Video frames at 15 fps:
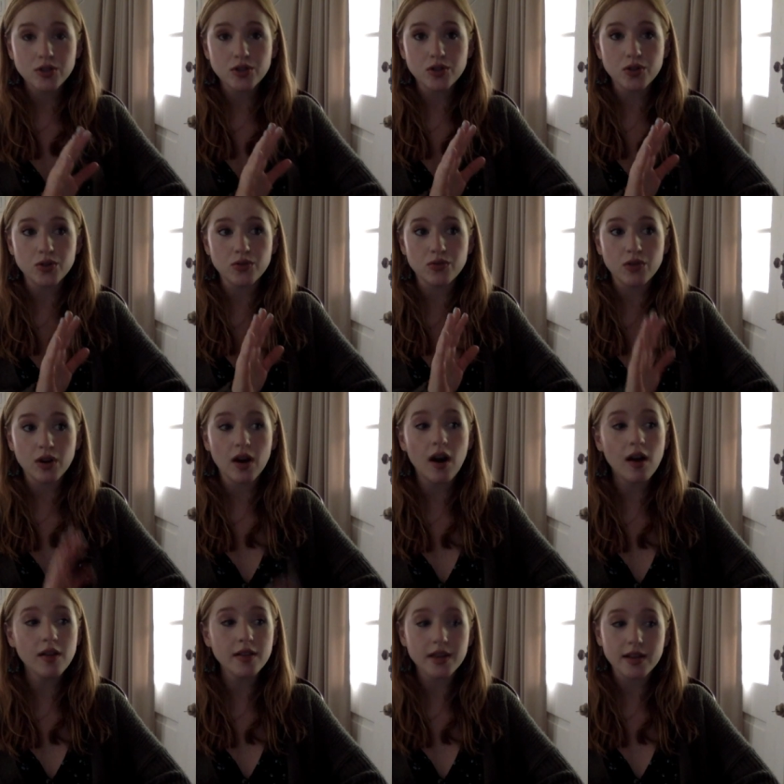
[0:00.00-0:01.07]
to the
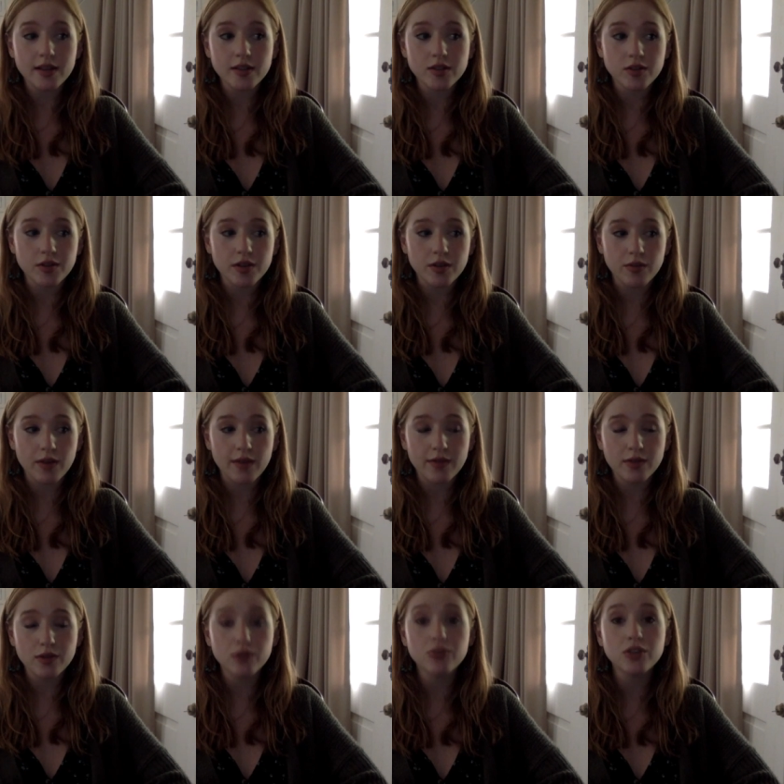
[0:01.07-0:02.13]
colonists during the
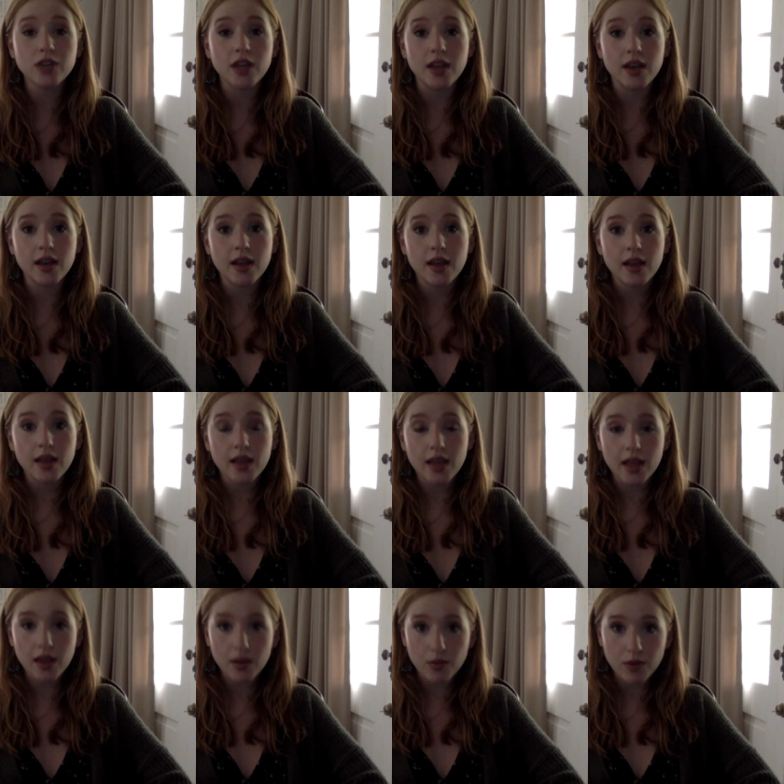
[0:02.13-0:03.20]
Revolution,
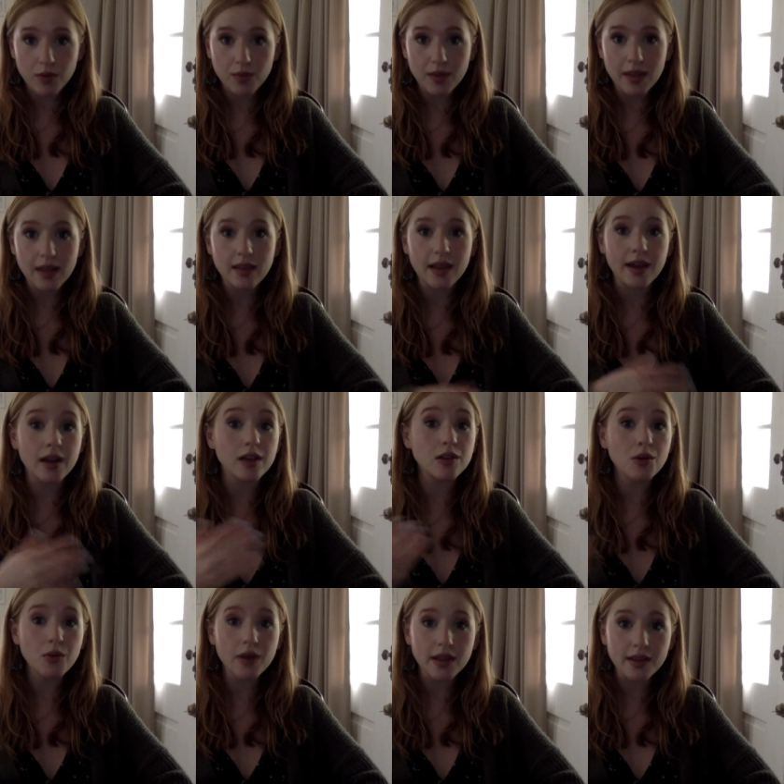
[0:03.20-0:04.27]
he would be like a
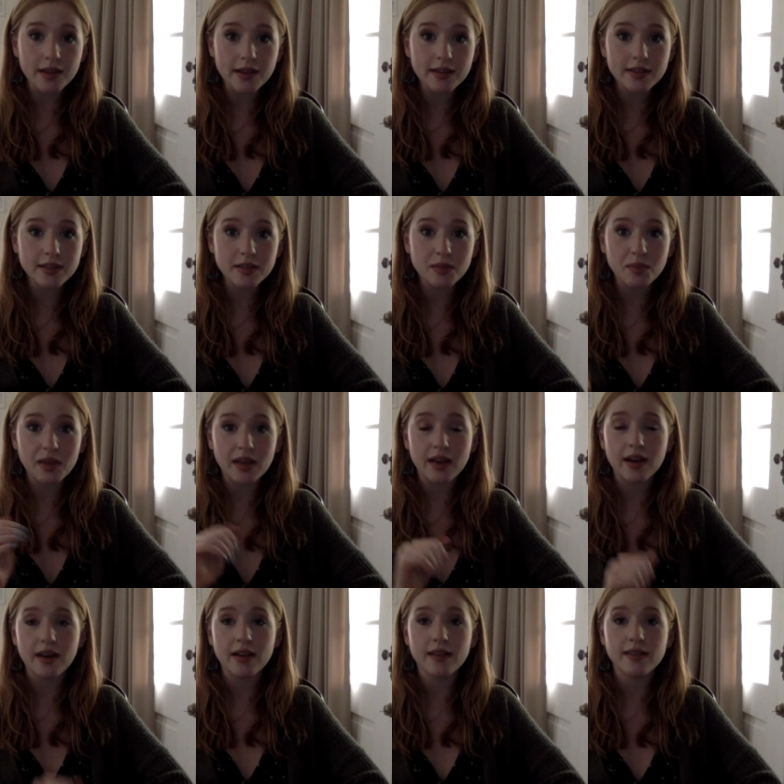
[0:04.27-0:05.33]
loyalist
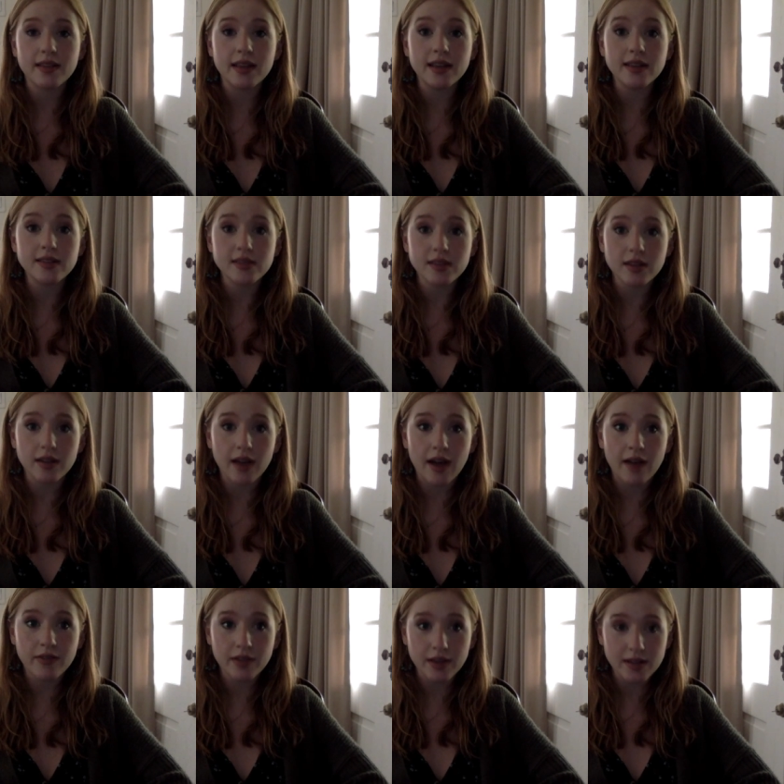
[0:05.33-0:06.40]
because he still
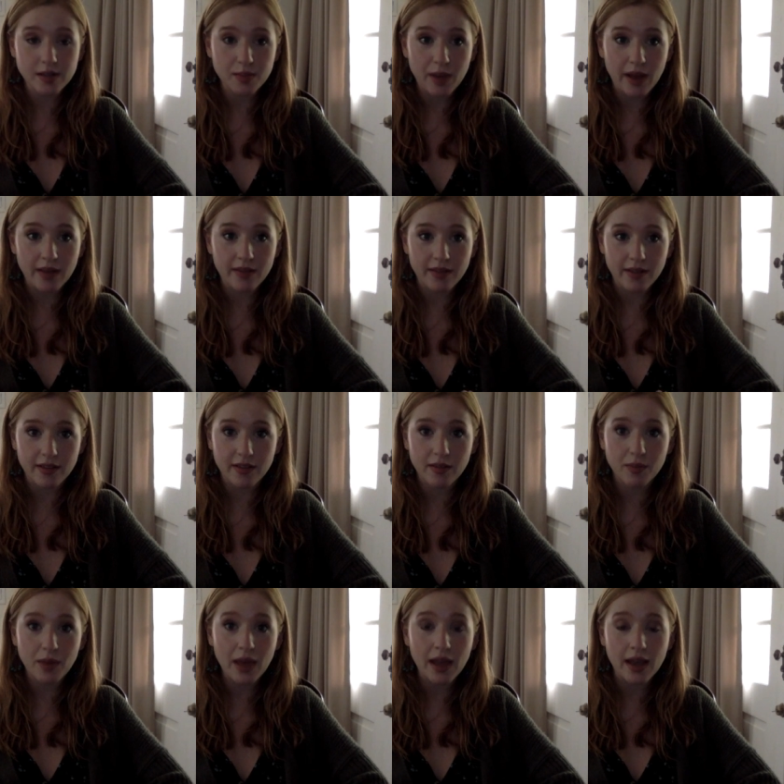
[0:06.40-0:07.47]
heavily depends on
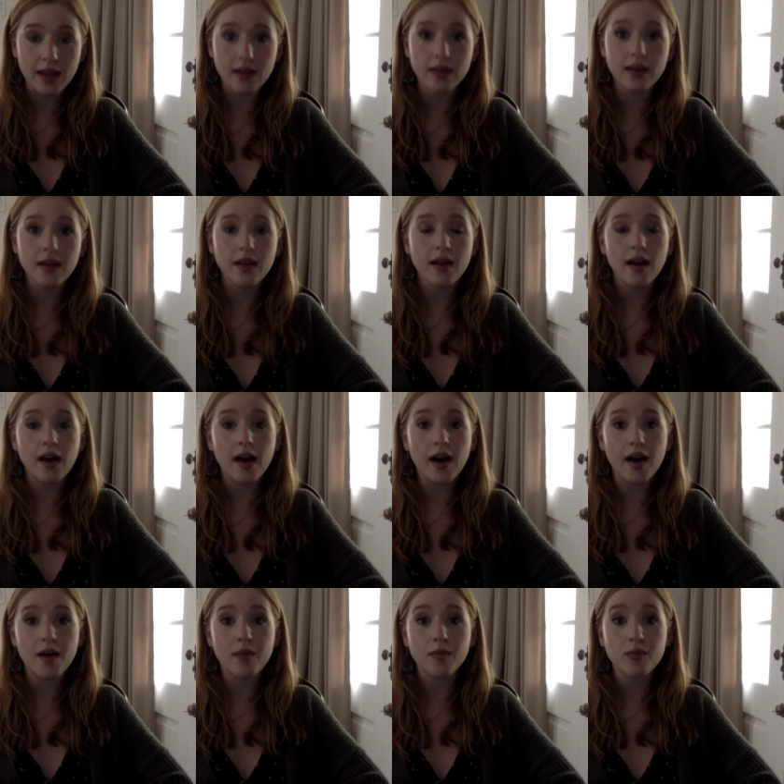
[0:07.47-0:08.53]
Spain
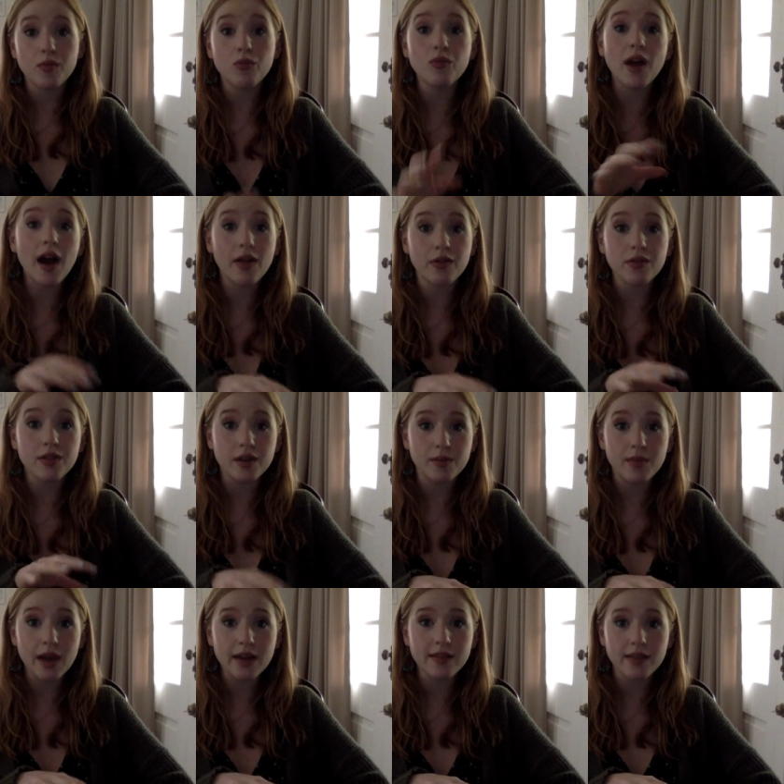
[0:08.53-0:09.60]
um, rather than
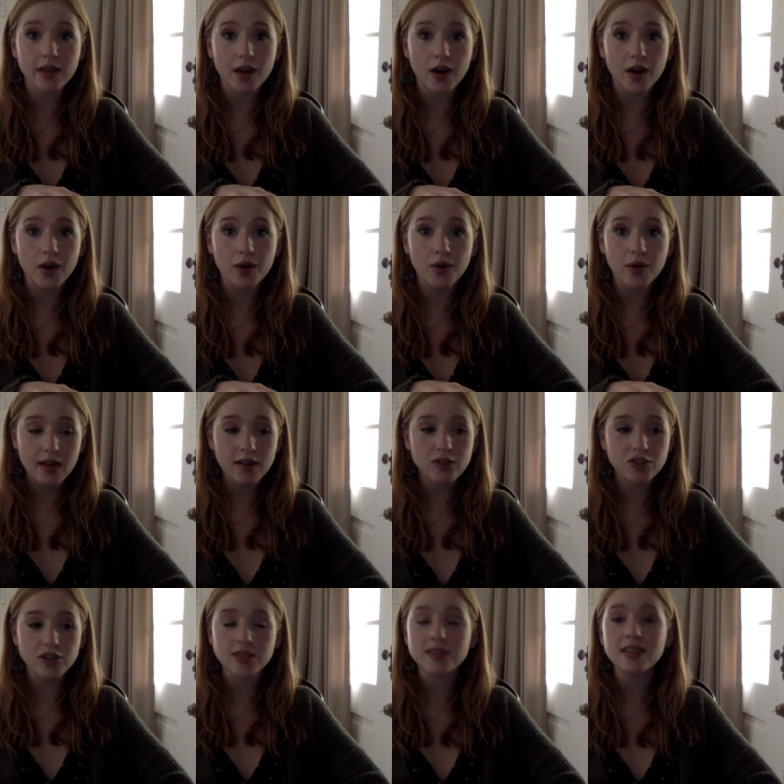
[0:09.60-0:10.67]
Mexico,
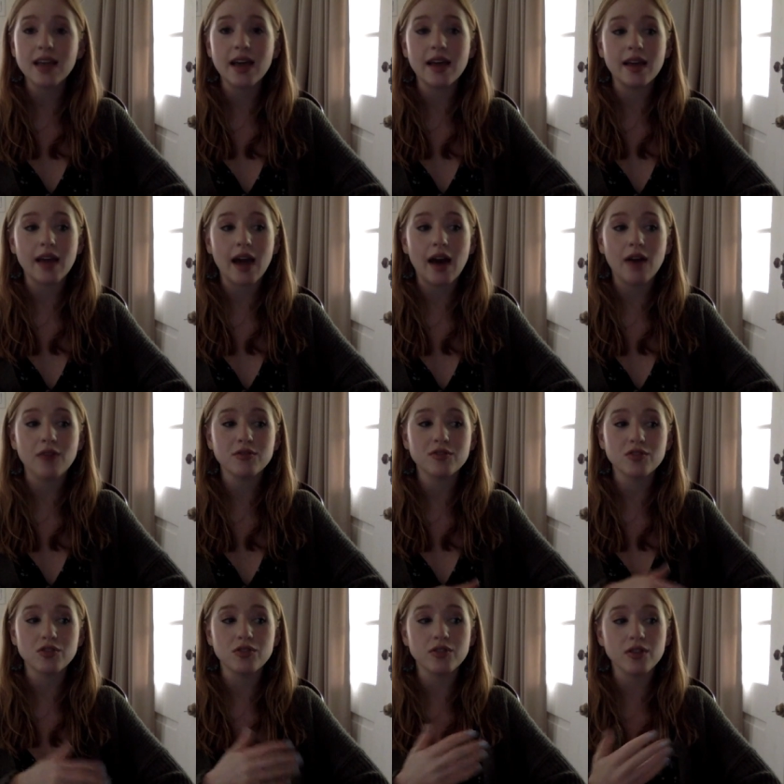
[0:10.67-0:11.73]
just like how
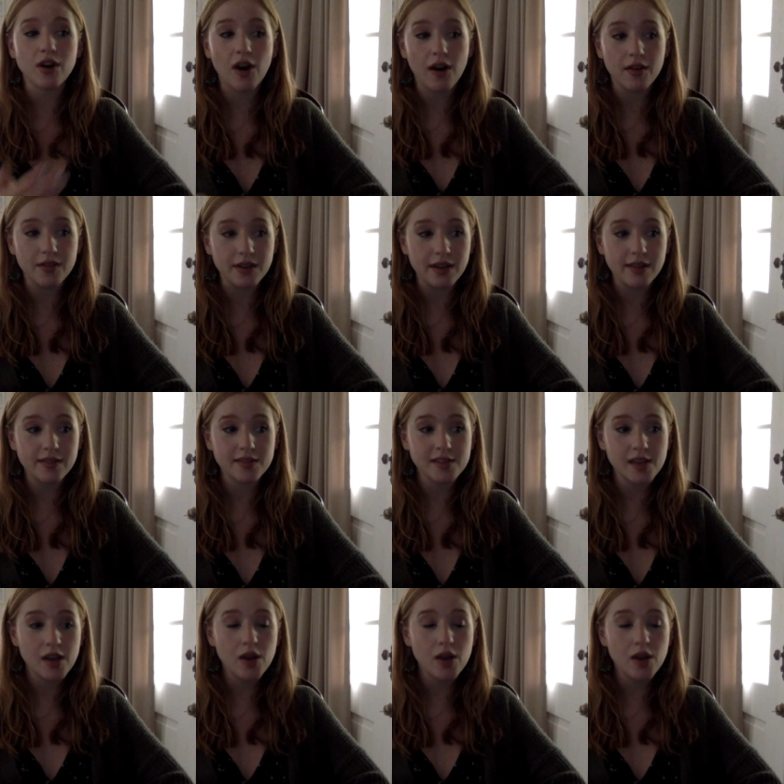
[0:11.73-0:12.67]
certain colonists